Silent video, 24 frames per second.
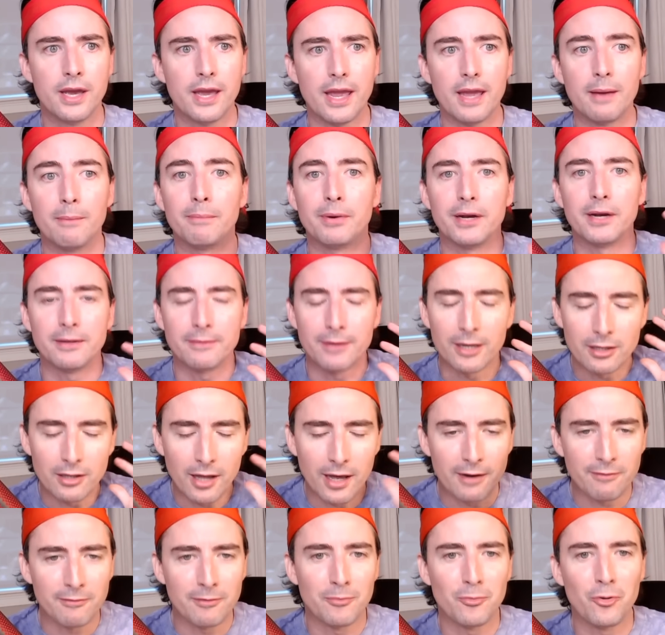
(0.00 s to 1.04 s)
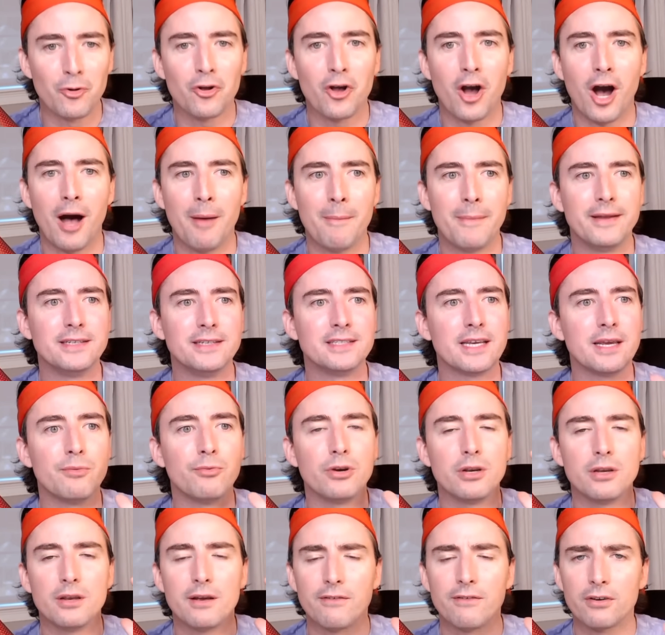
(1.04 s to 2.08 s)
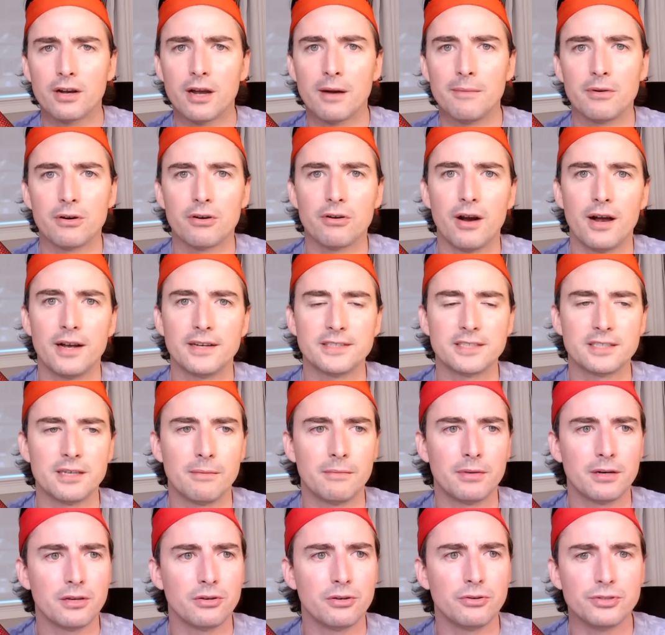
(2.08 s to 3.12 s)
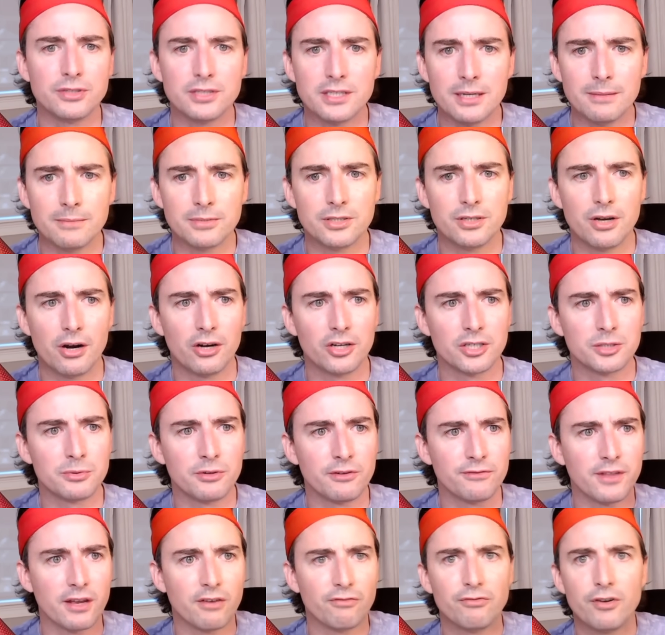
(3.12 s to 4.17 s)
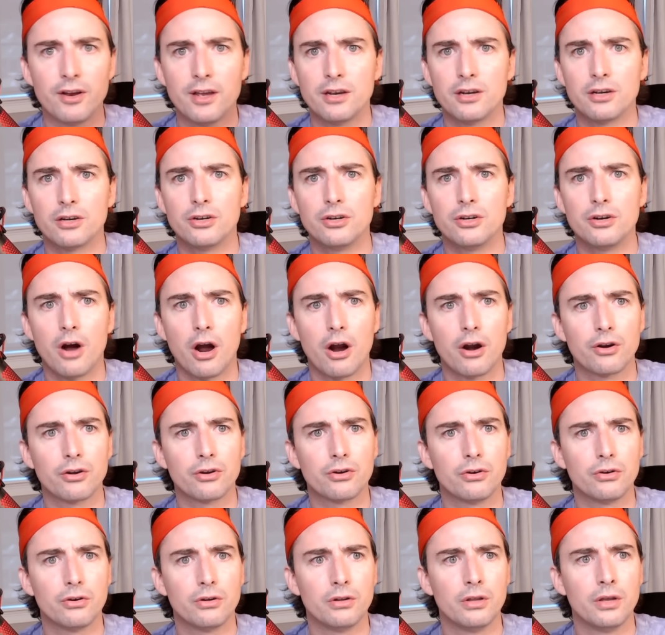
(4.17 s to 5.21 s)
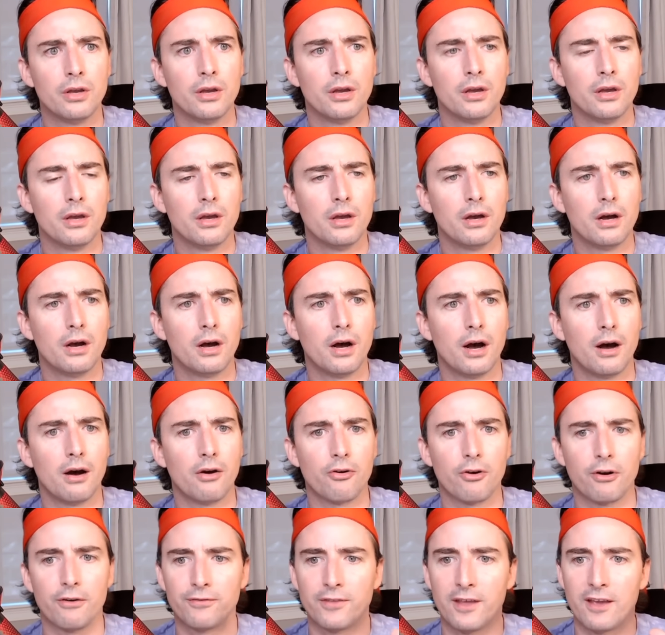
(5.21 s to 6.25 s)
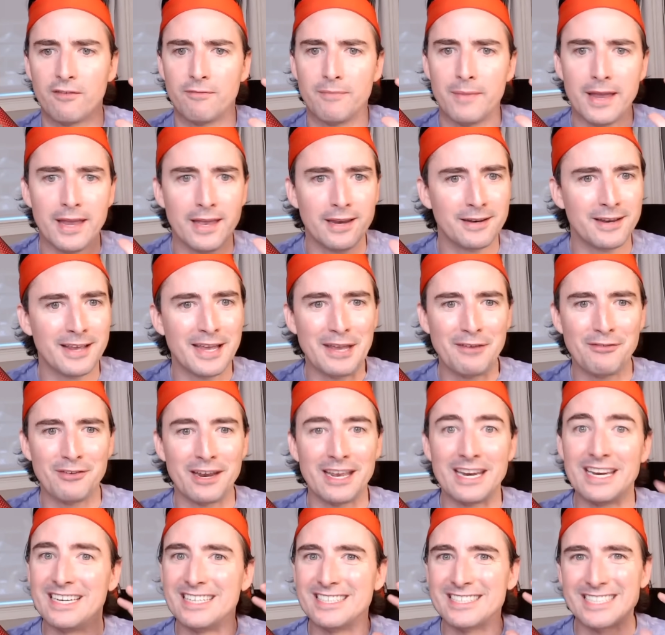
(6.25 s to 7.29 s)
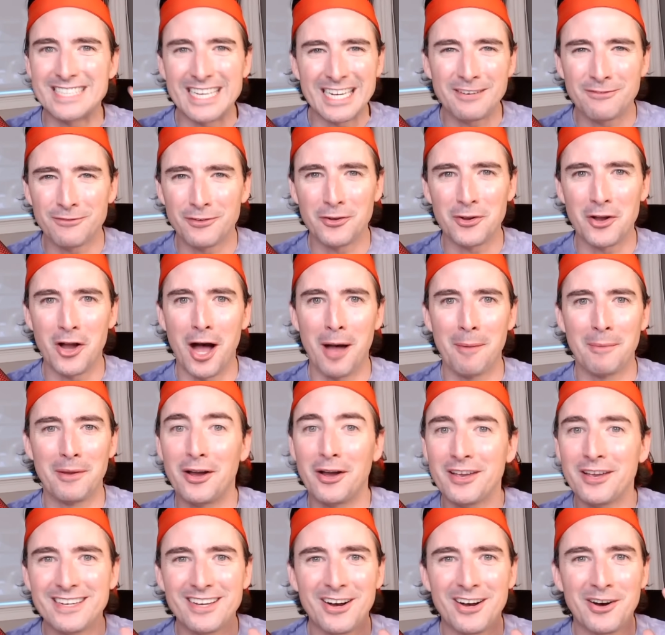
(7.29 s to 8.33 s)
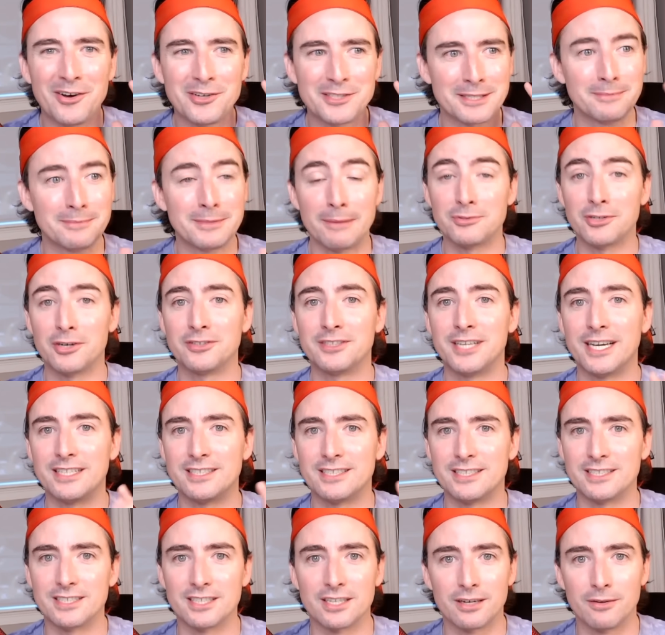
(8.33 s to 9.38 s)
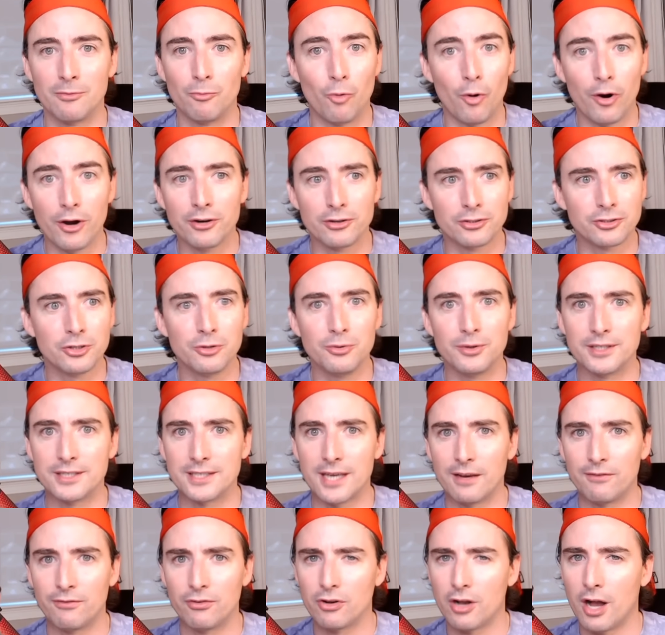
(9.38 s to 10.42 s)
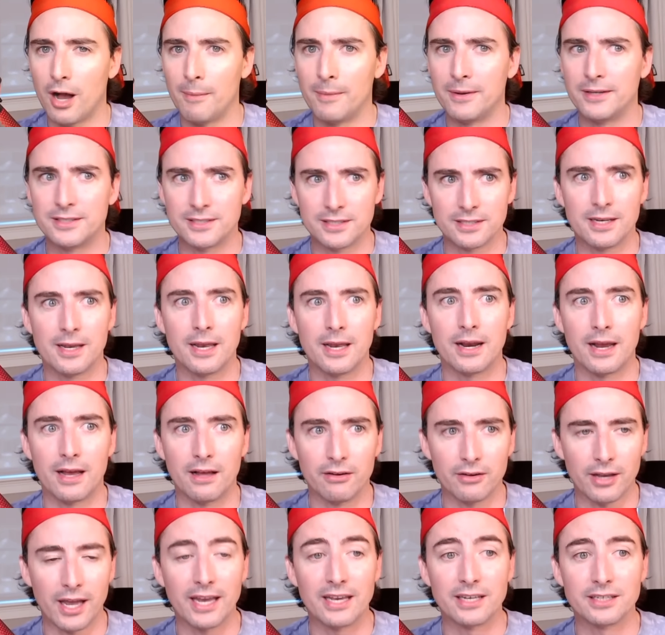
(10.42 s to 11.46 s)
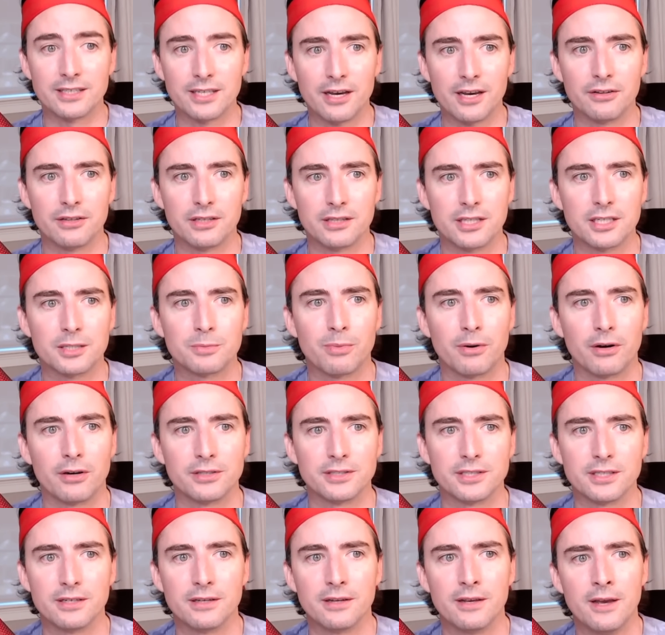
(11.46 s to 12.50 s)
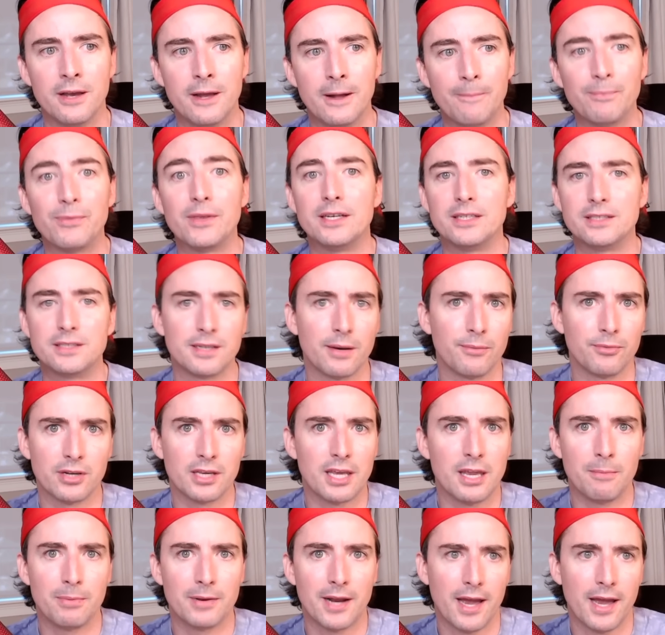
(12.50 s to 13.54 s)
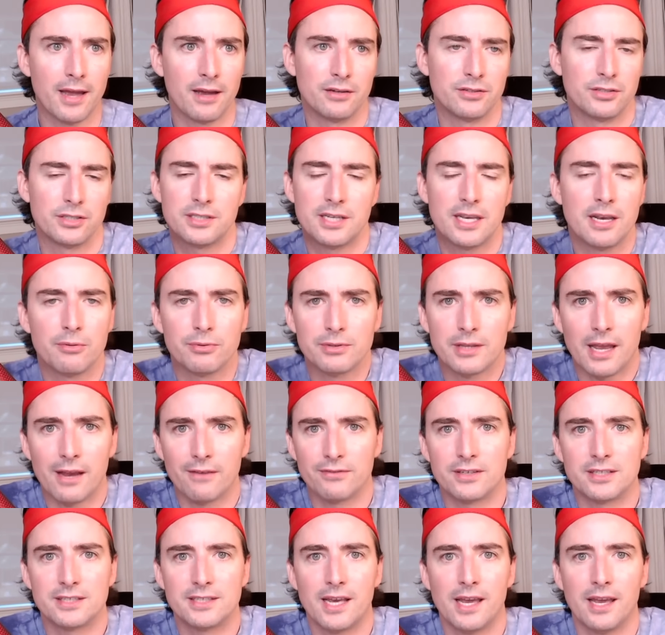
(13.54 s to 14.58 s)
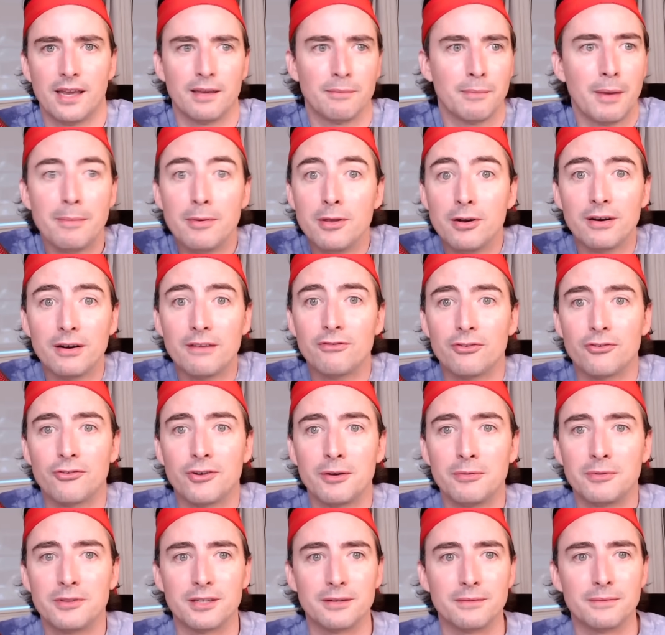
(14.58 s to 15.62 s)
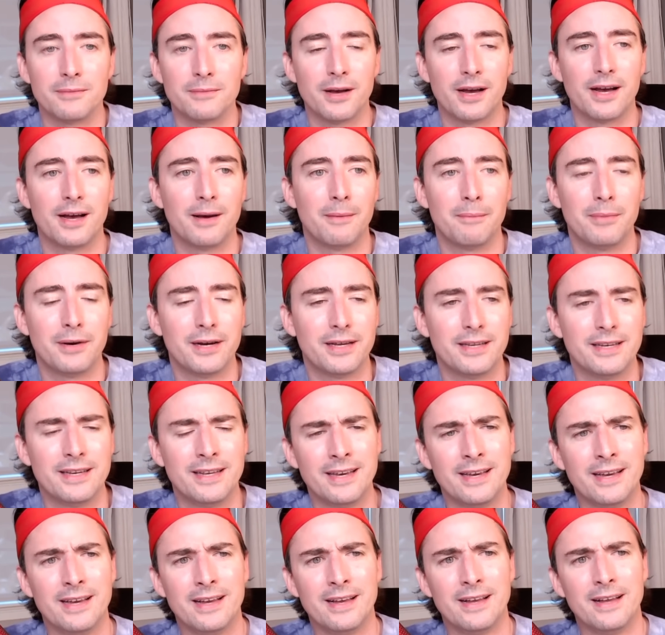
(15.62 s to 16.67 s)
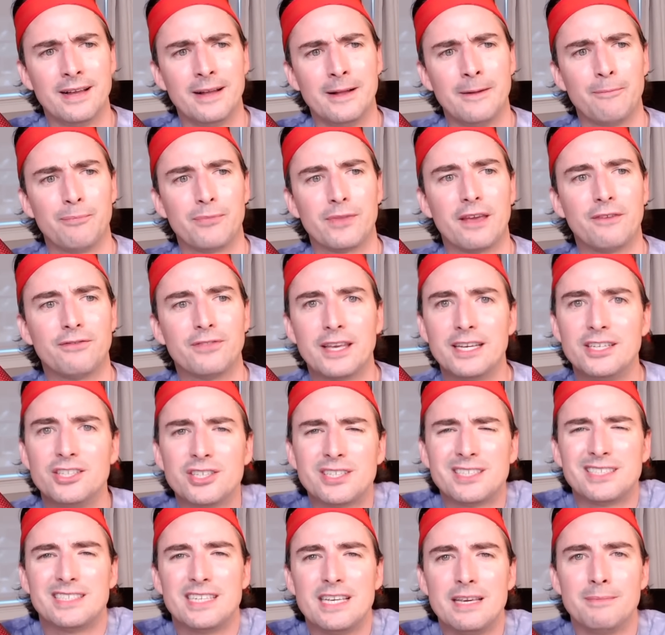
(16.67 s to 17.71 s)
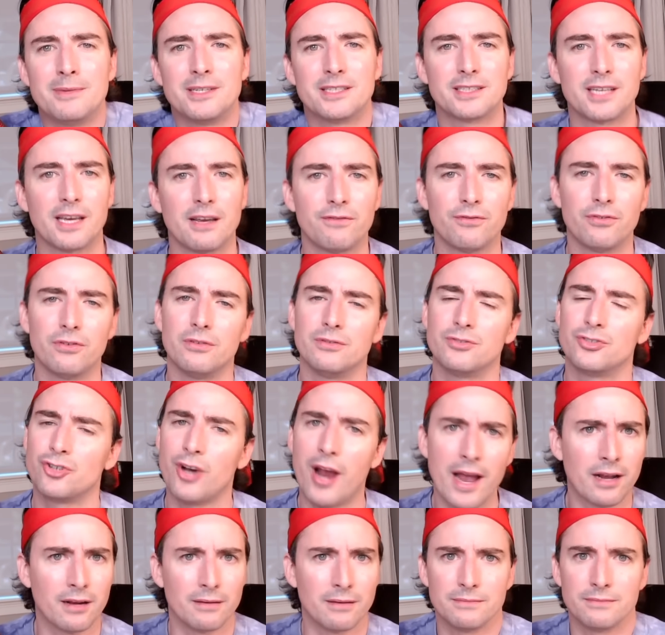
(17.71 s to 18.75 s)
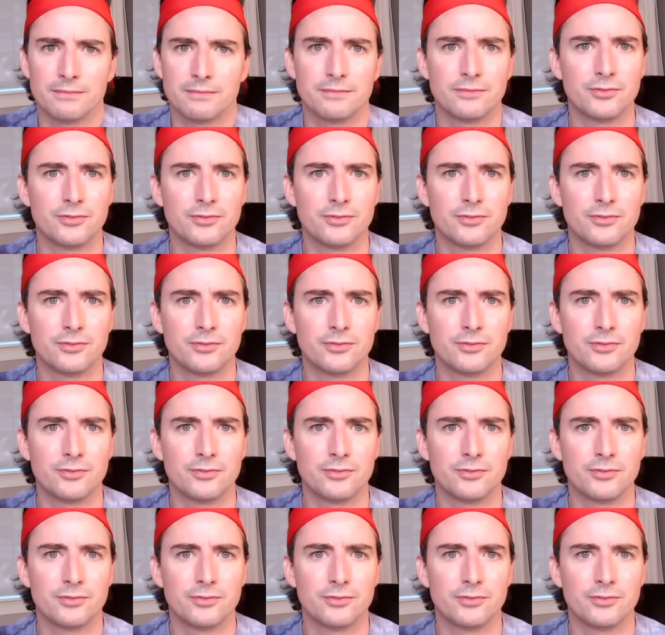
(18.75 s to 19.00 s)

but a lot of them will comment. And when you ever come across somebody who seems knowledgeable, if they've written a good article, or if they've made even an insightful comment, sometimes all it takes is 1 or 2 insightful comments, and I can tell that this person is someone to keep an eye on. Just hear what they have to say. Maybe you don't even agree with them, but if they just seem insightful, track them.